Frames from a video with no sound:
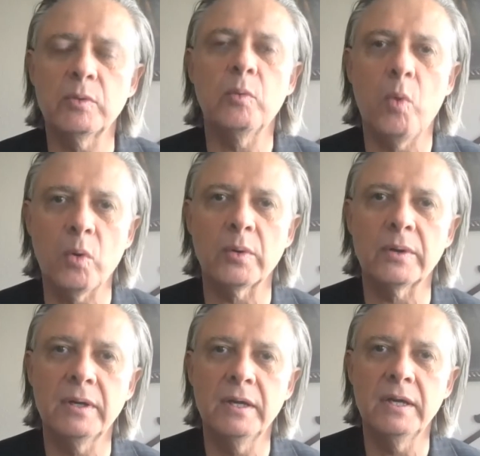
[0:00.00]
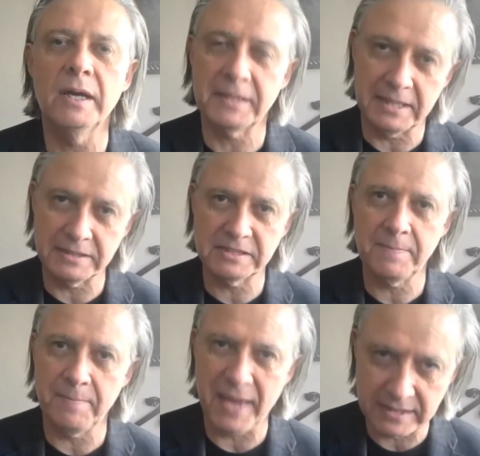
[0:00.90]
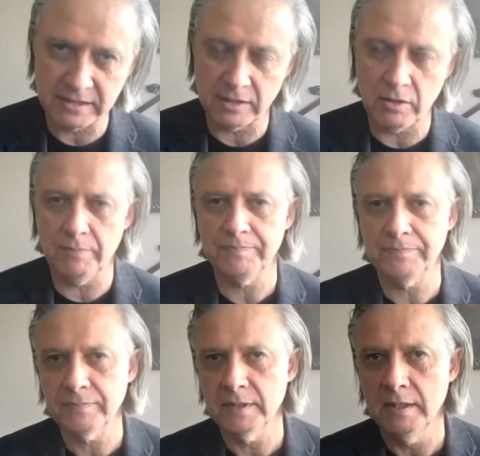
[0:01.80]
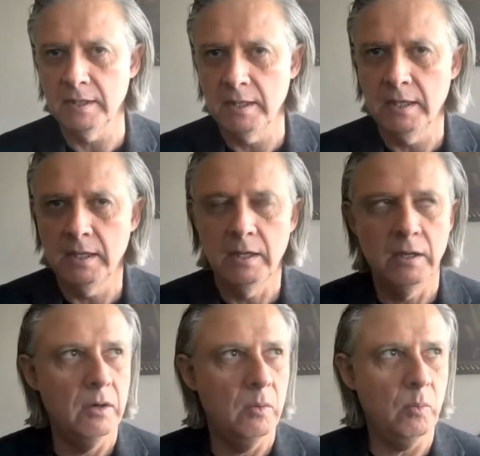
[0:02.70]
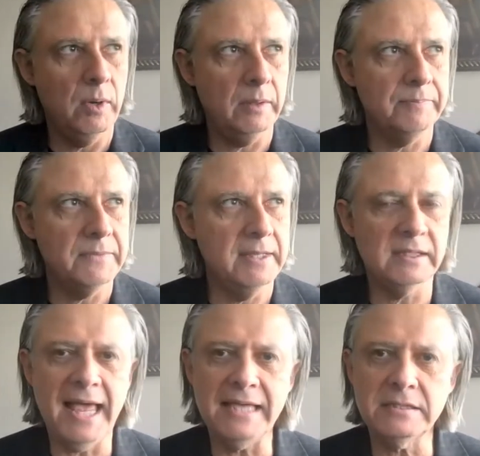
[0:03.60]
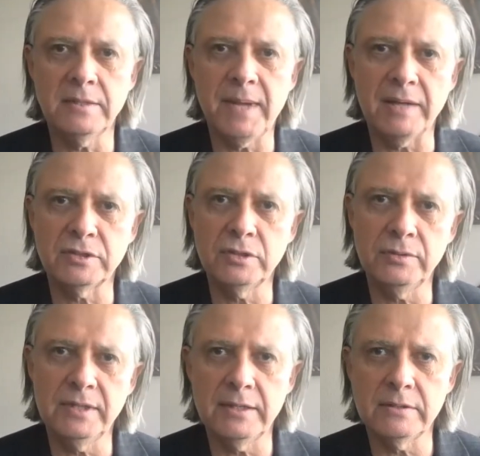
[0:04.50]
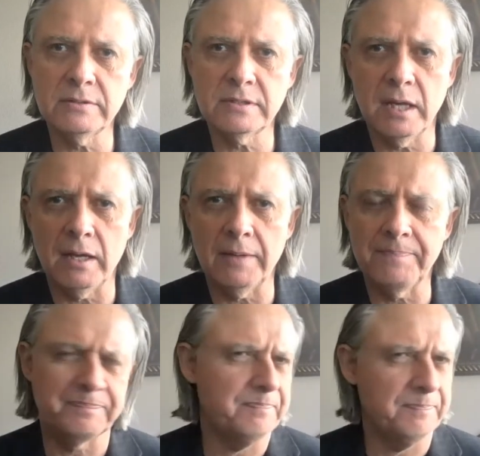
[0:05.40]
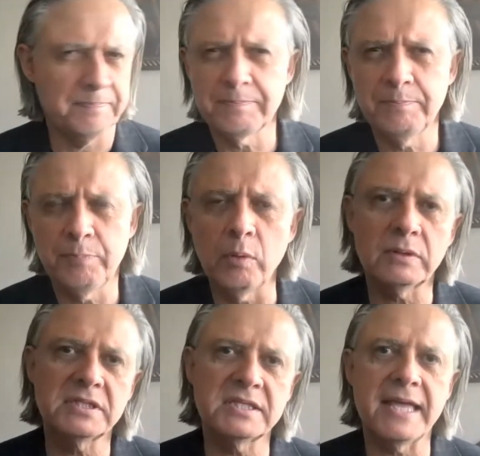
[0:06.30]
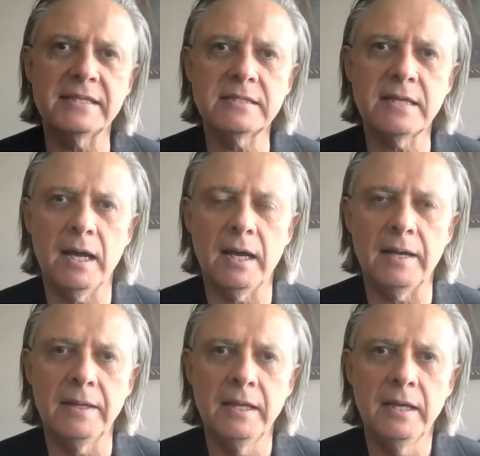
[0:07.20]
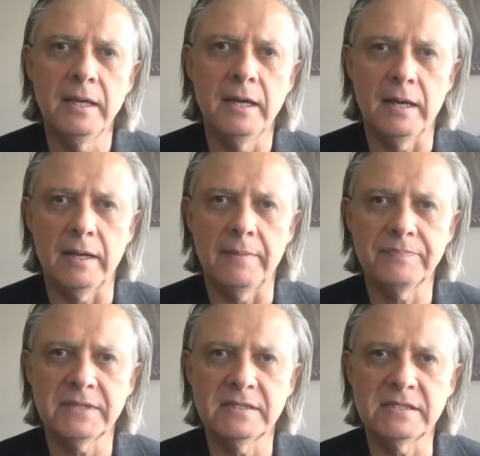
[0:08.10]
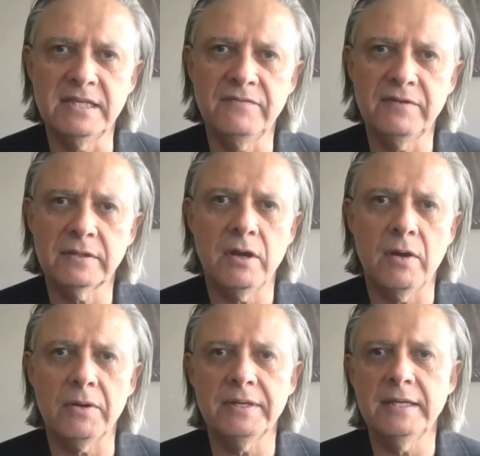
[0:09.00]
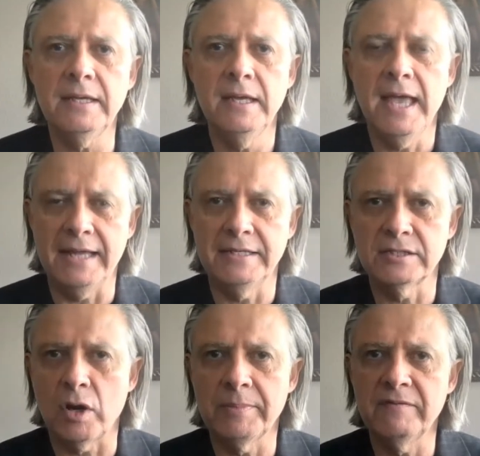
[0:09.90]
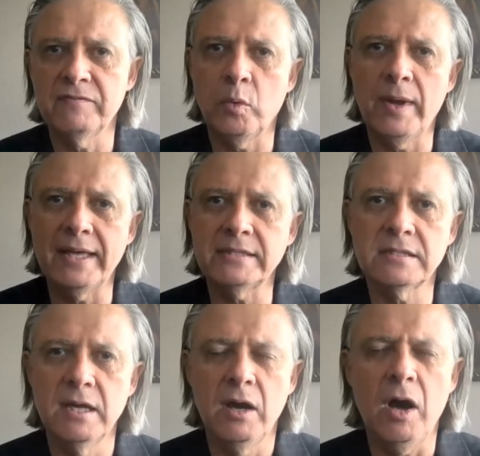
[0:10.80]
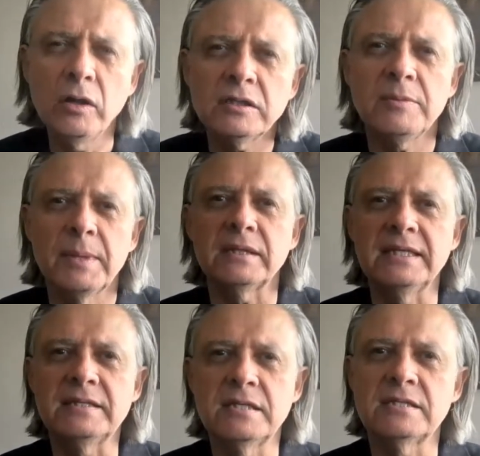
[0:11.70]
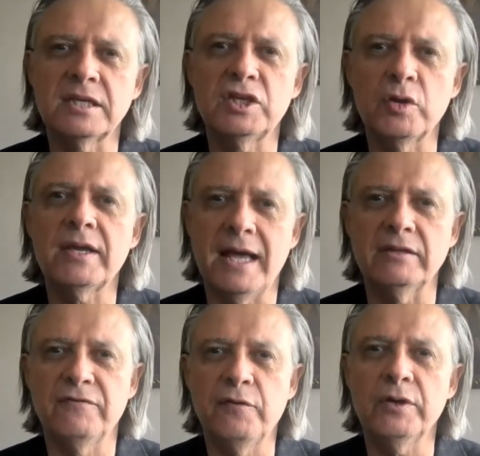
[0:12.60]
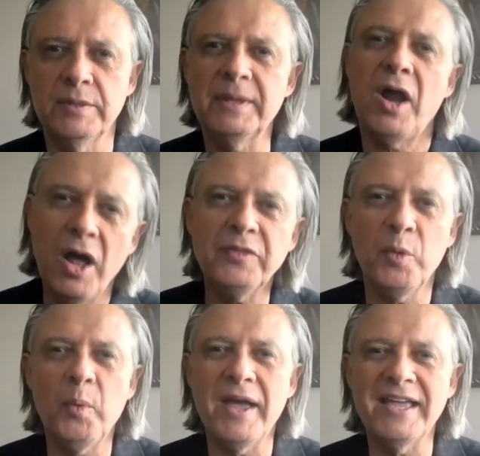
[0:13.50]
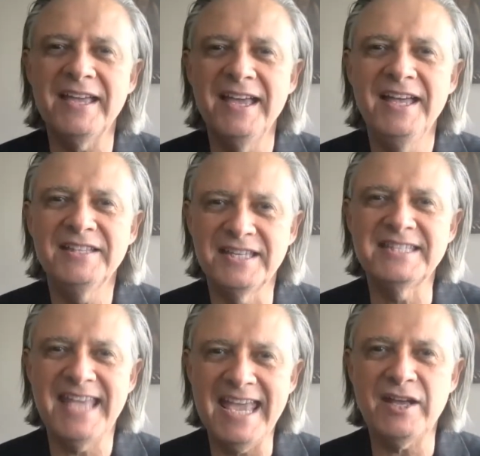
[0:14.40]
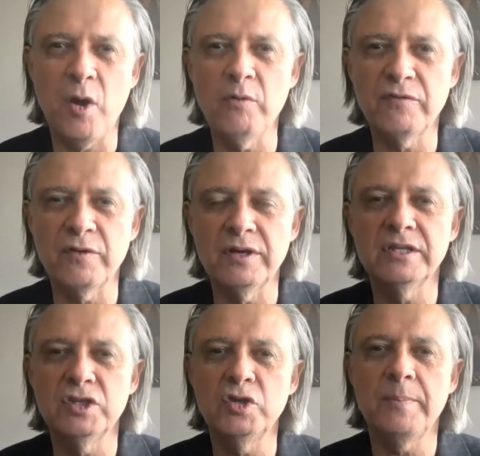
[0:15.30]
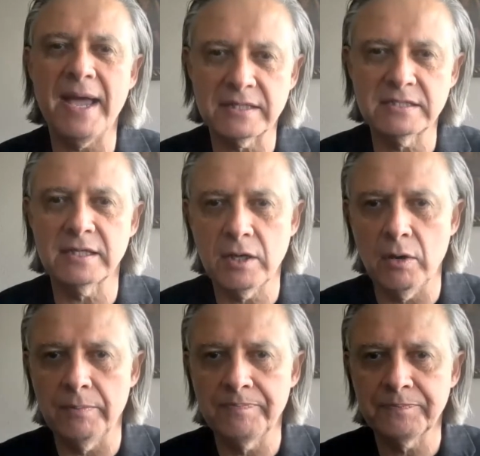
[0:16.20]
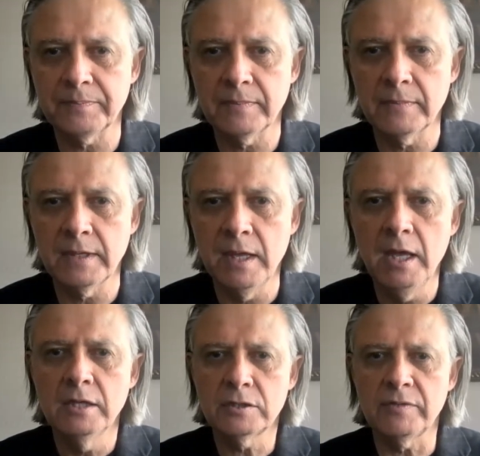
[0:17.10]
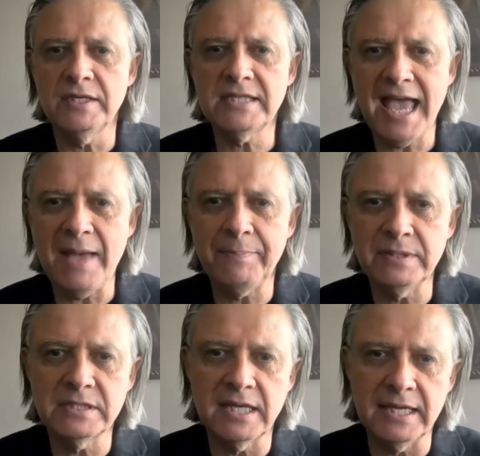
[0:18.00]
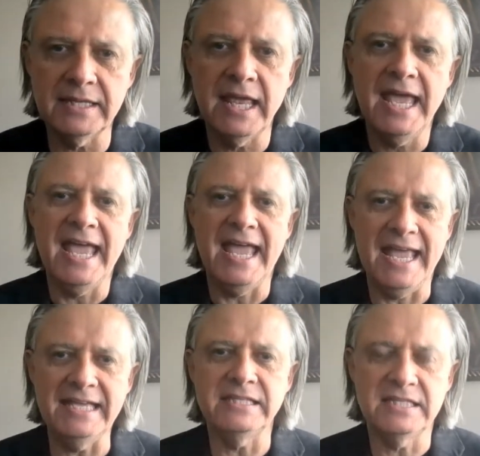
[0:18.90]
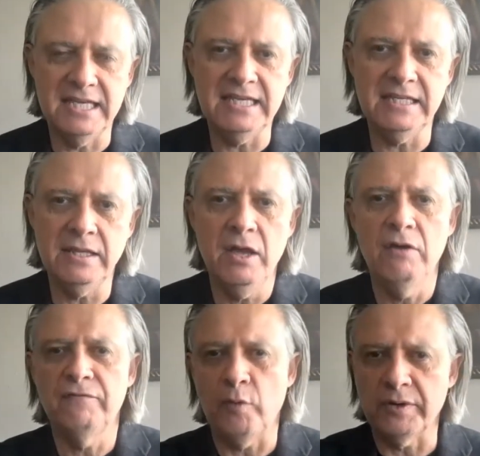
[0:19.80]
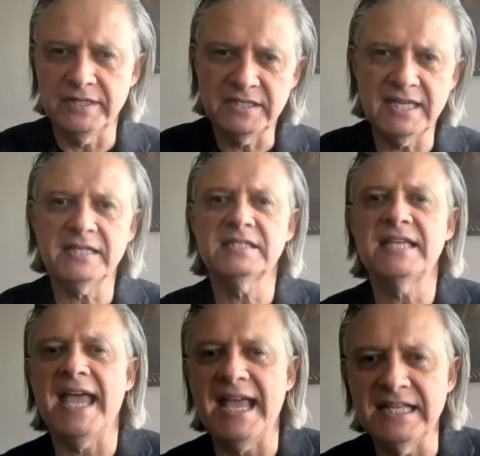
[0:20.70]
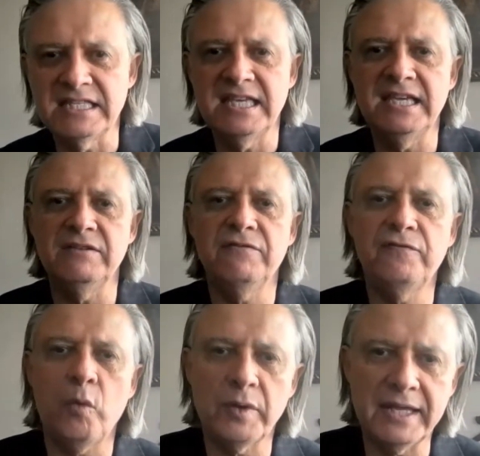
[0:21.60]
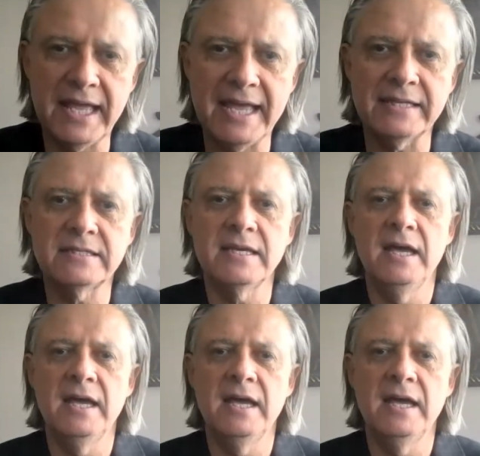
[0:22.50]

to war against Mexico. Well, it lasted about 2 years. Polk sent uh, Stephen Kearny and his Army of the West ultimately to secure California, but on the way to take over New Mexico. So this happens in 1846 to 1848.